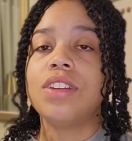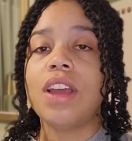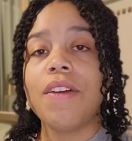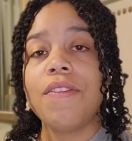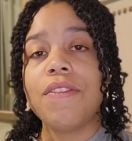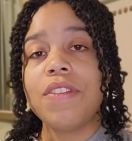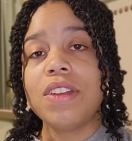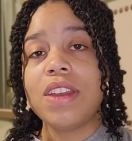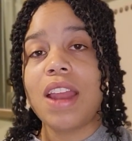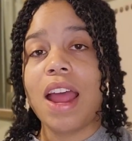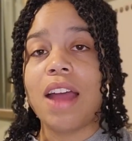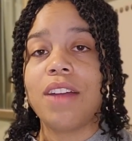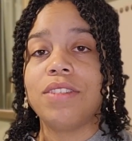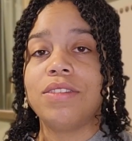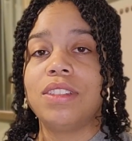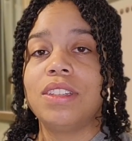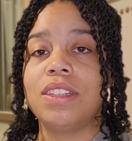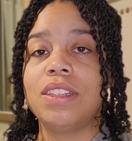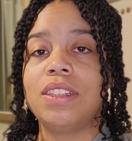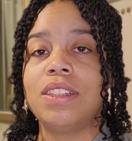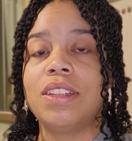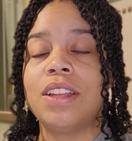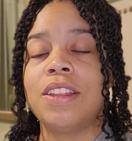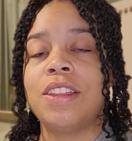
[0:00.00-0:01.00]
Jeff
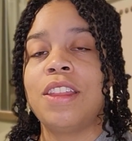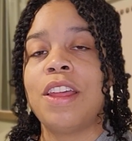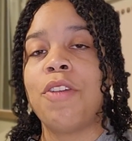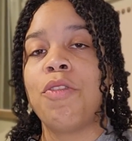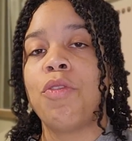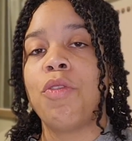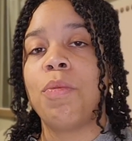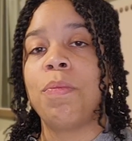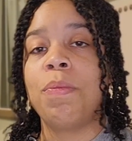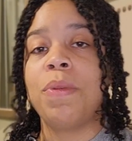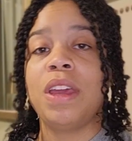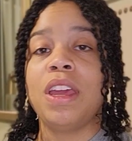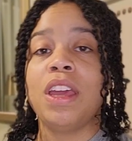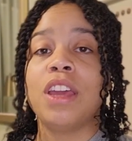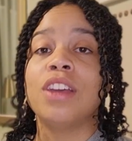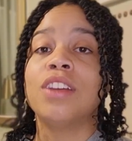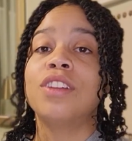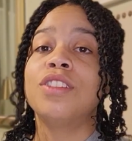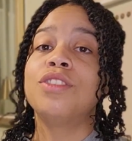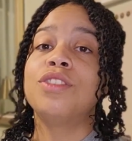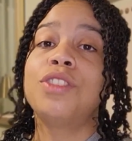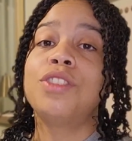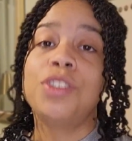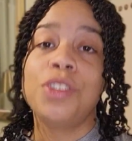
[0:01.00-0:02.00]
announces that there will be
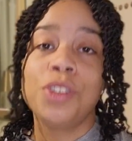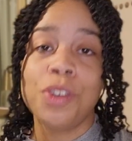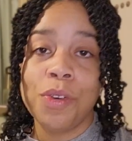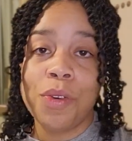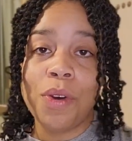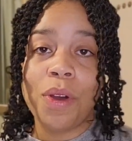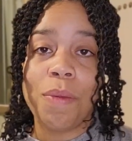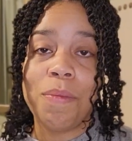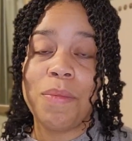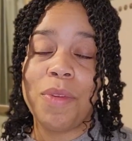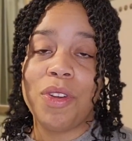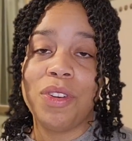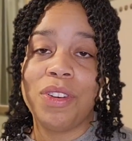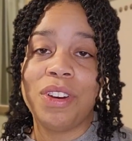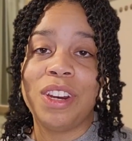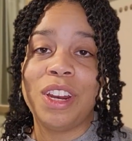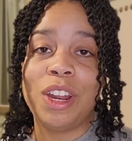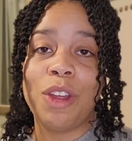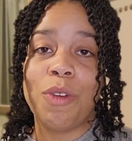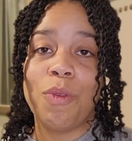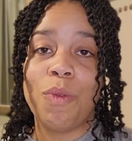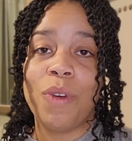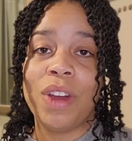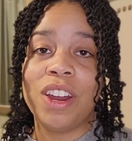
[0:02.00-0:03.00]
two
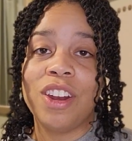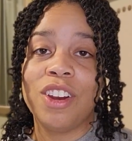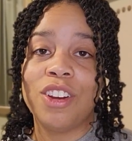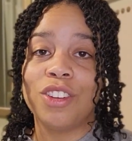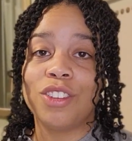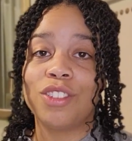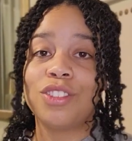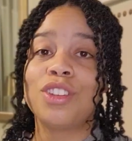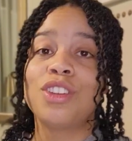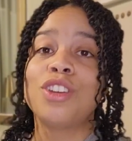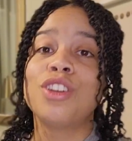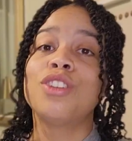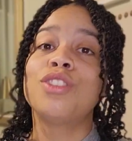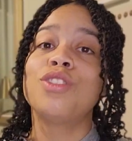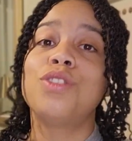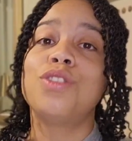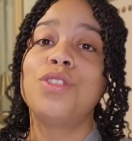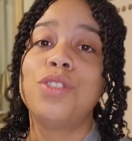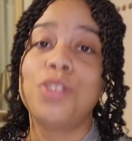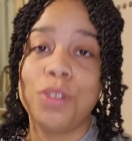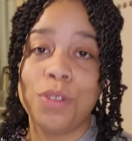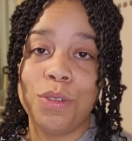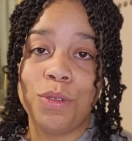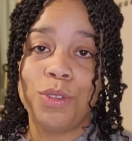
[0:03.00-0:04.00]
immunity winners,
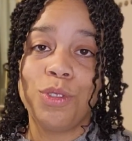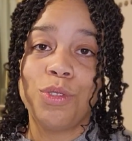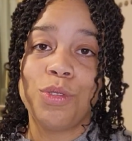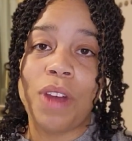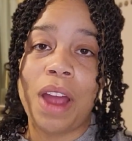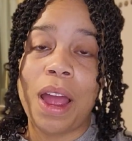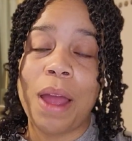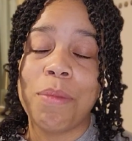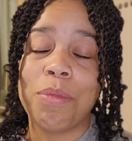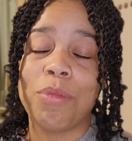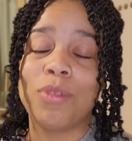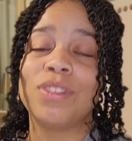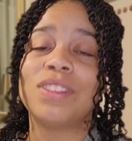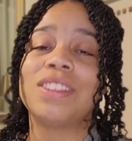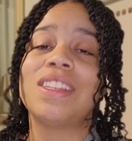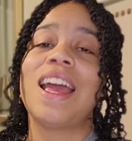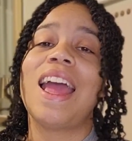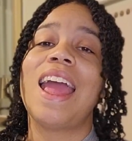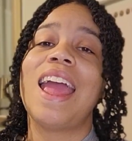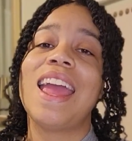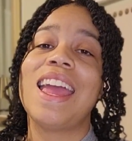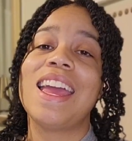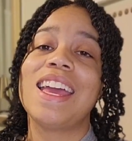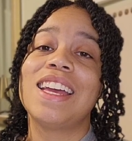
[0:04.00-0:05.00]
two tribals,
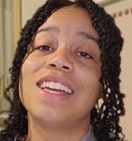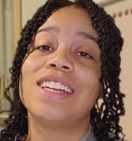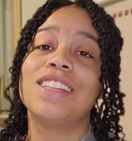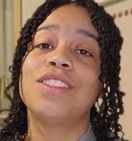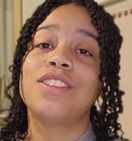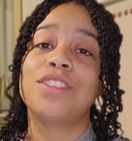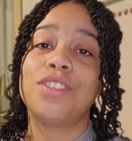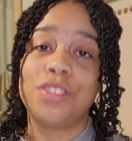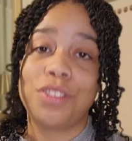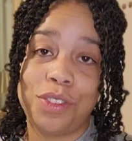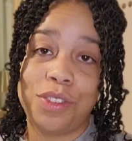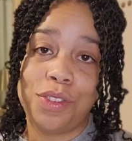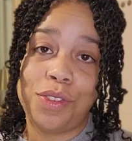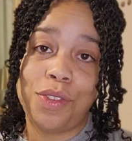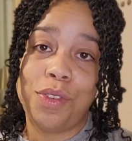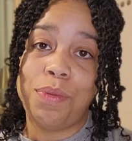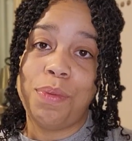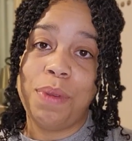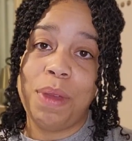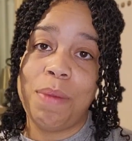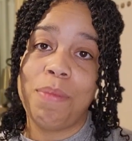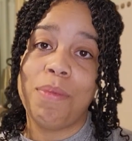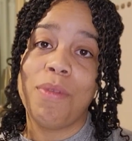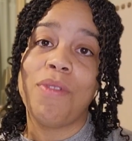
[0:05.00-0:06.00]
and two
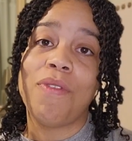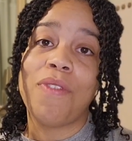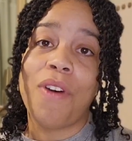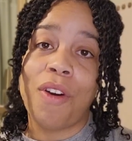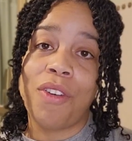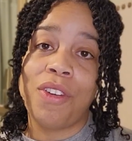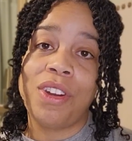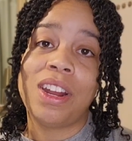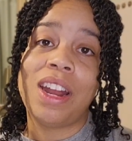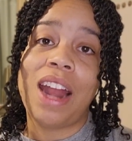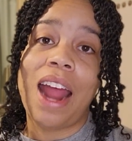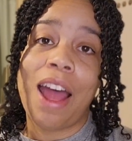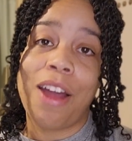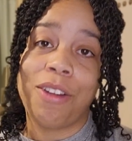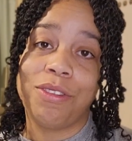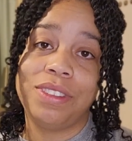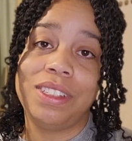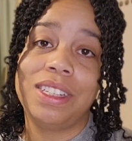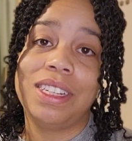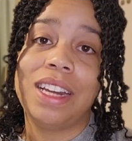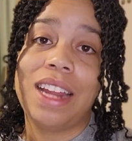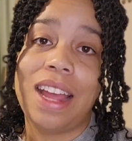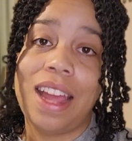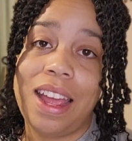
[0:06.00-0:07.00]
people voted out
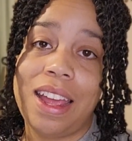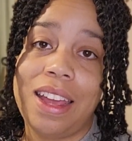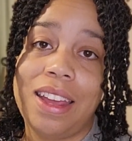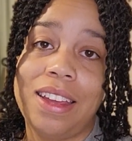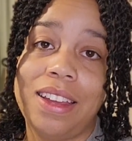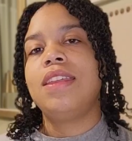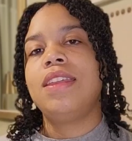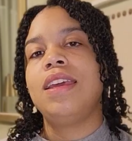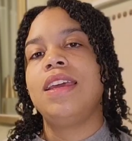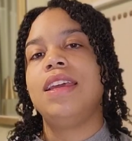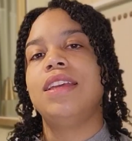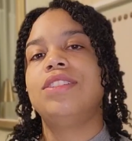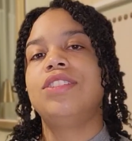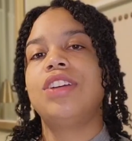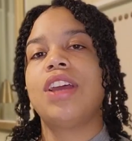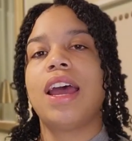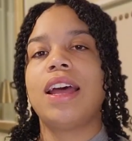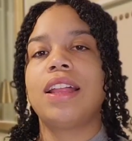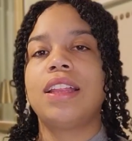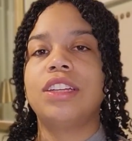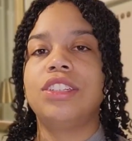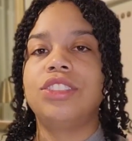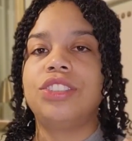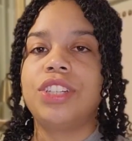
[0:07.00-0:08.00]
today. The
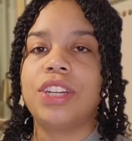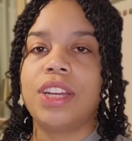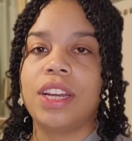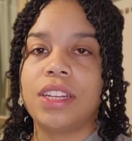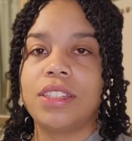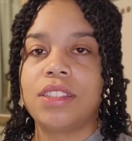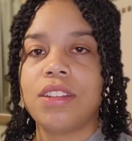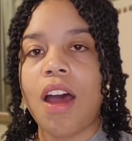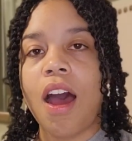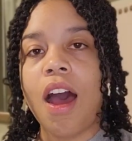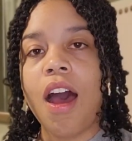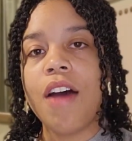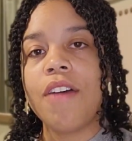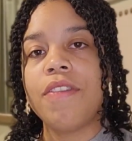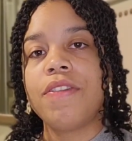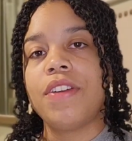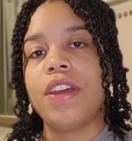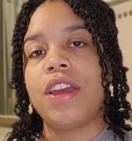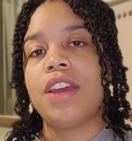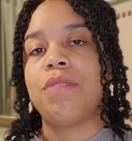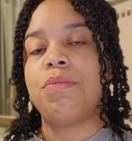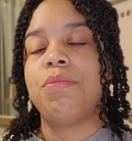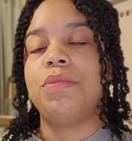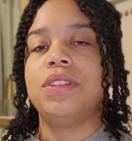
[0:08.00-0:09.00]
challenge kicks off
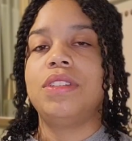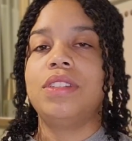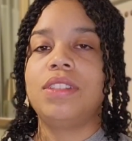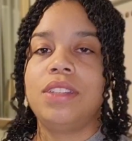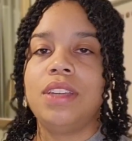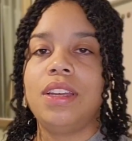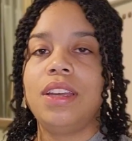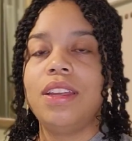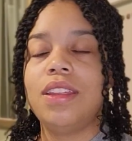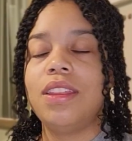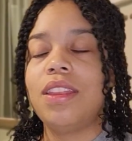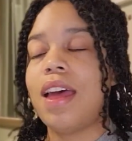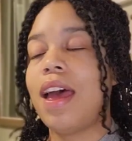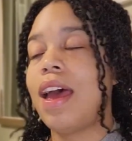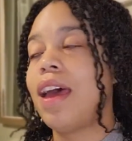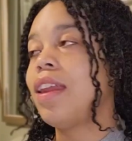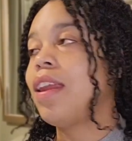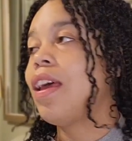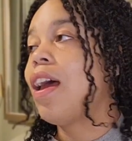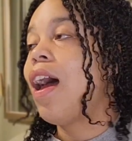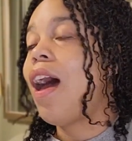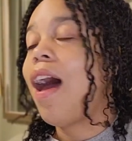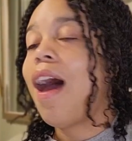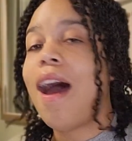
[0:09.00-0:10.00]
and we see
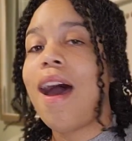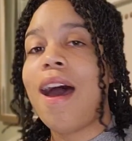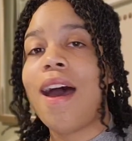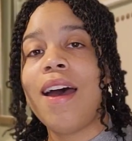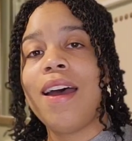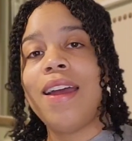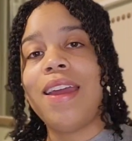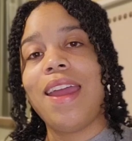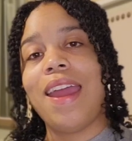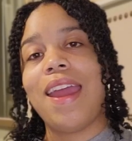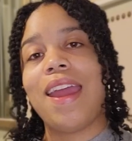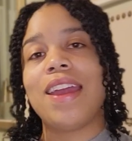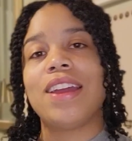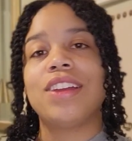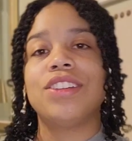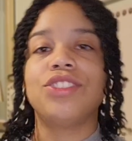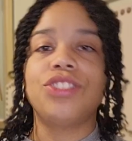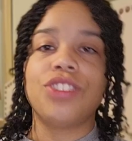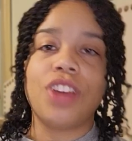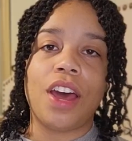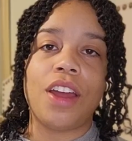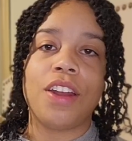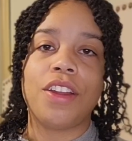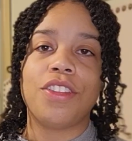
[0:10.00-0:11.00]
that Hai
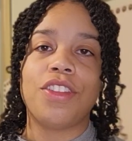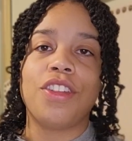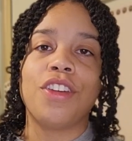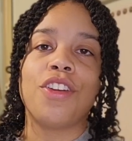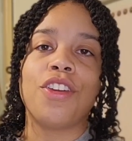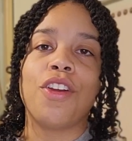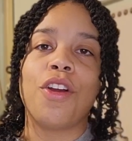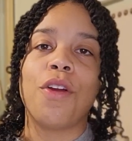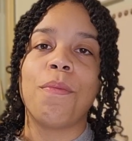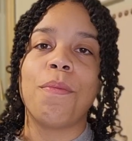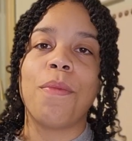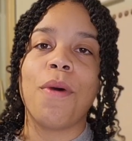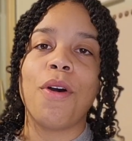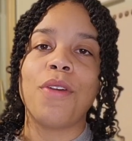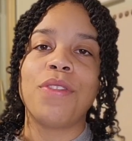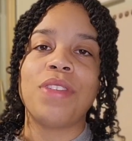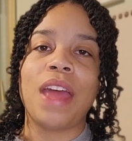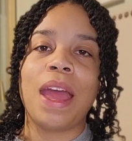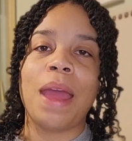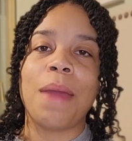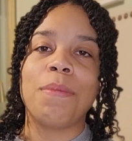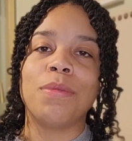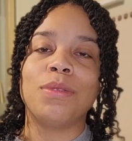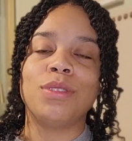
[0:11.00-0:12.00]
and Jonathan are both
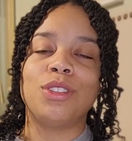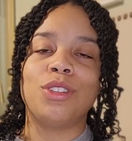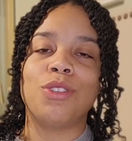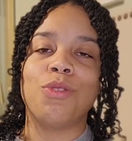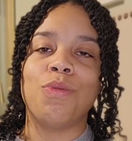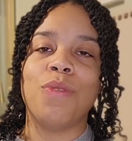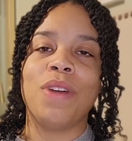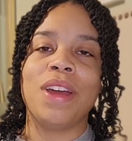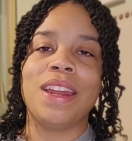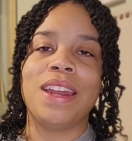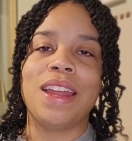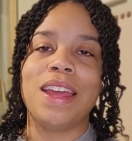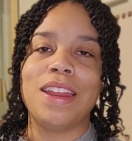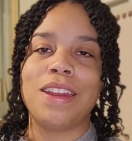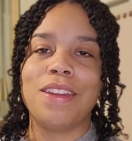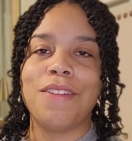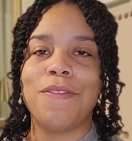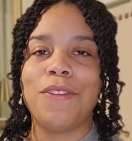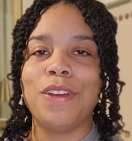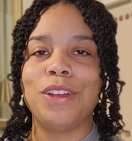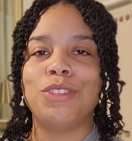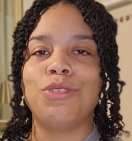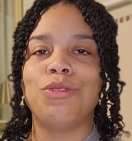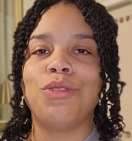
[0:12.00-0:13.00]
able to win
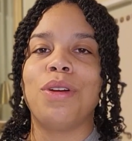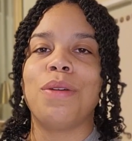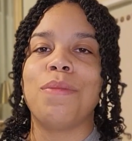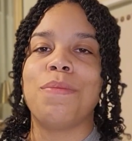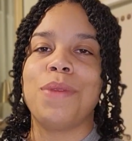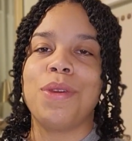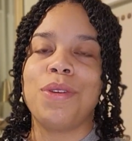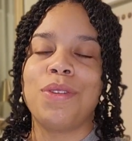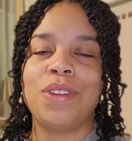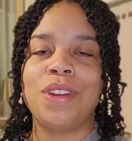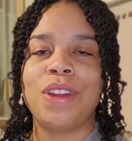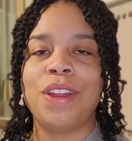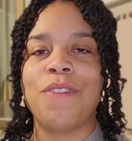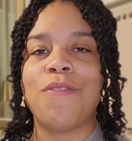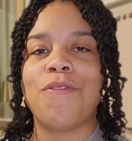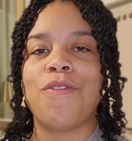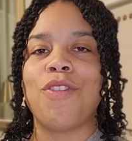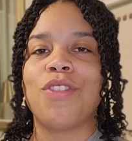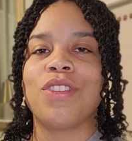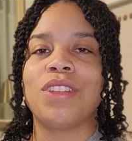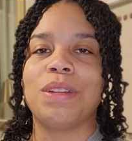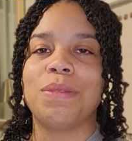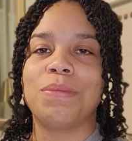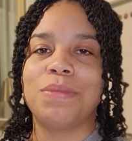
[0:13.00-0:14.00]
individual immunity
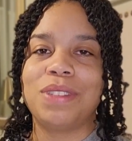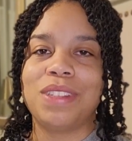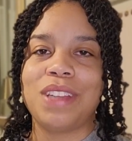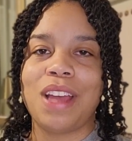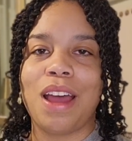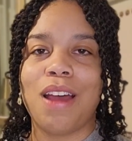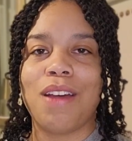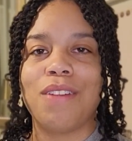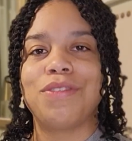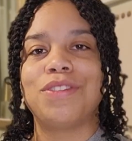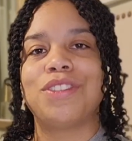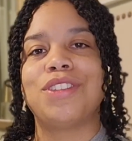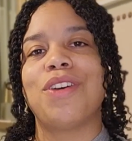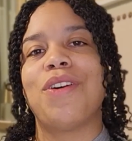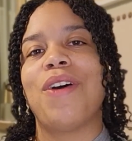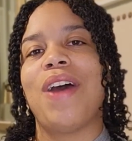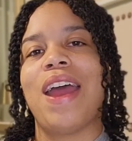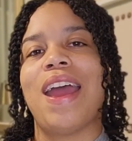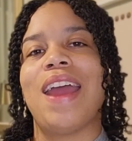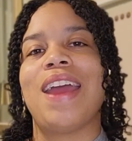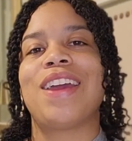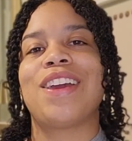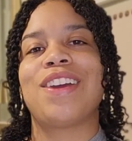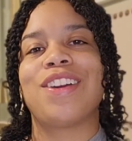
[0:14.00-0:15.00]
for themselves, so
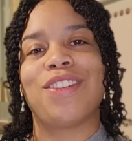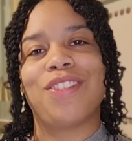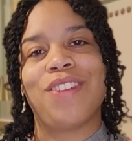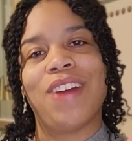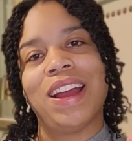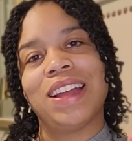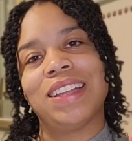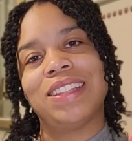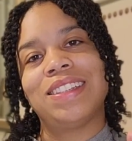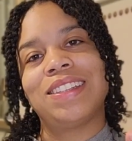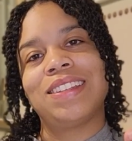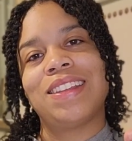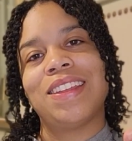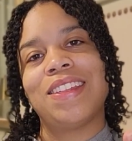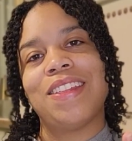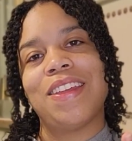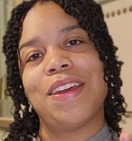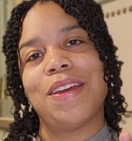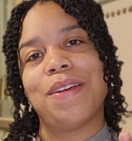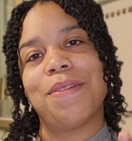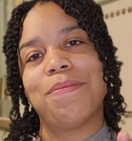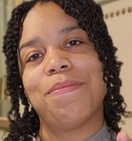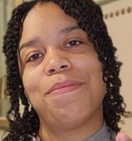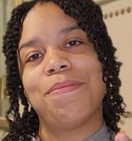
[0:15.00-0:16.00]
hey, congrats to
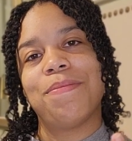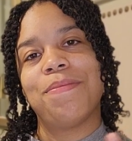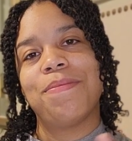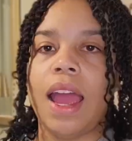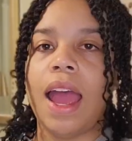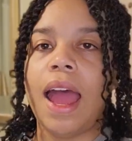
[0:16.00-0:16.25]
them.